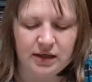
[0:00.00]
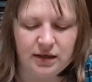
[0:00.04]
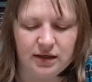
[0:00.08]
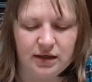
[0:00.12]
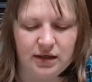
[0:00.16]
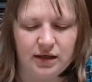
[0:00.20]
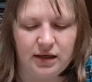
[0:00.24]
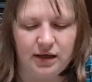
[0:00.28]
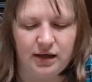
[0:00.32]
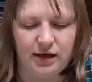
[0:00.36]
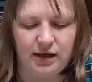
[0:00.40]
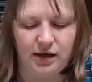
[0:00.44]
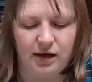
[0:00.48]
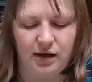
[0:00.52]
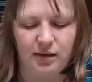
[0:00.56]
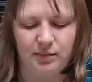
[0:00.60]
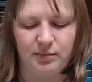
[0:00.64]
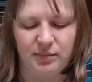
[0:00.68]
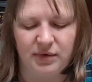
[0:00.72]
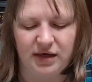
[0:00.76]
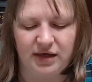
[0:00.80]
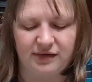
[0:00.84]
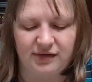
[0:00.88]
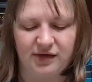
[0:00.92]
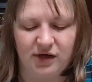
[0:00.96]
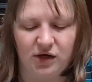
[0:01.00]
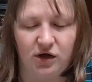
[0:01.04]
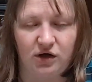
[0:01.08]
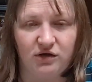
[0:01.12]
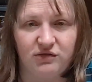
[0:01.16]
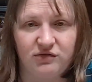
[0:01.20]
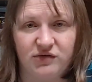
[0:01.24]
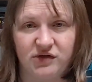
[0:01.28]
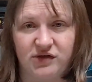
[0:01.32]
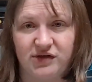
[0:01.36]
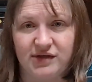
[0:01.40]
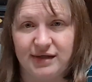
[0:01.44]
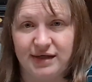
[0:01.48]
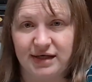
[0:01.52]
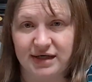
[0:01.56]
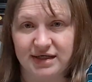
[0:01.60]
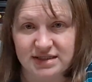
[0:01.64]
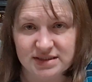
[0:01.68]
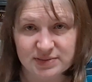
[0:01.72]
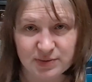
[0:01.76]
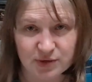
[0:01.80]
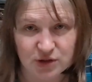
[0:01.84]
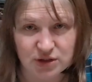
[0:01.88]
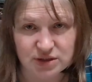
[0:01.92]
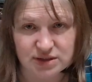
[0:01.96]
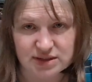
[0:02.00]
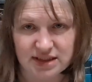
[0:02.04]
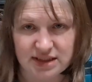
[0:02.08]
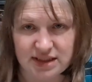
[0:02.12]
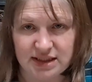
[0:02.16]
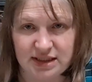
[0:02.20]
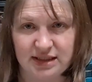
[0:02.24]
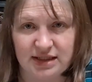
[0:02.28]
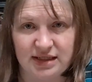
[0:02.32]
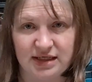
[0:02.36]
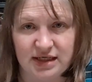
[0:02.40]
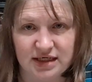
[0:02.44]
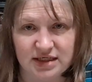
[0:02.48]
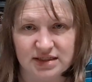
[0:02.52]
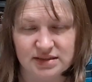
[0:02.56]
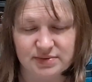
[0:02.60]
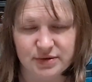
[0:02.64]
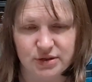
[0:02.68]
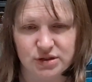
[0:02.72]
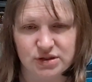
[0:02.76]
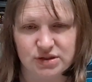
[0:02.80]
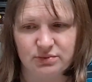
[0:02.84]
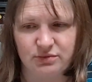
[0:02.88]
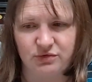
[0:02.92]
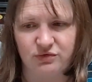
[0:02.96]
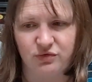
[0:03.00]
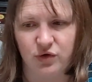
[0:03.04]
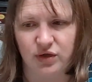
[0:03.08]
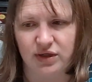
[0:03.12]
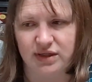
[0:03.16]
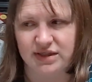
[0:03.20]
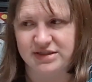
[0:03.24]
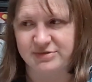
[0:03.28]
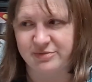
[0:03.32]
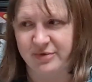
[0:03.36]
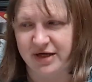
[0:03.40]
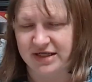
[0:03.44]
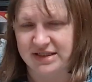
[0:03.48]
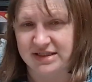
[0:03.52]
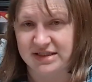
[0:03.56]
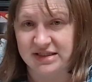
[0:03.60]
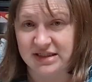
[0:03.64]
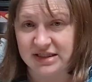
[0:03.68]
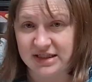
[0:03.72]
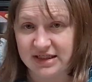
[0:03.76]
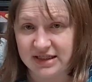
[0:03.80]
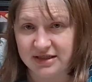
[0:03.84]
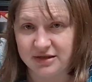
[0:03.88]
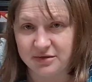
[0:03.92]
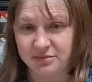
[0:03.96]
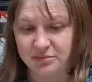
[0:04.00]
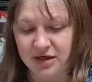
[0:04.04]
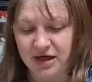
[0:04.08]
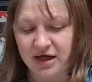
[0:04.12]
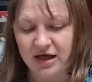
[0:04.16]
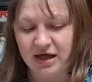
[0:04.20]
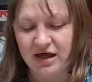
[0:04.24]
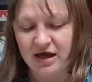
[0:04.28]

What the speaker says: And then hopefully the next person and the next person before it gets back to him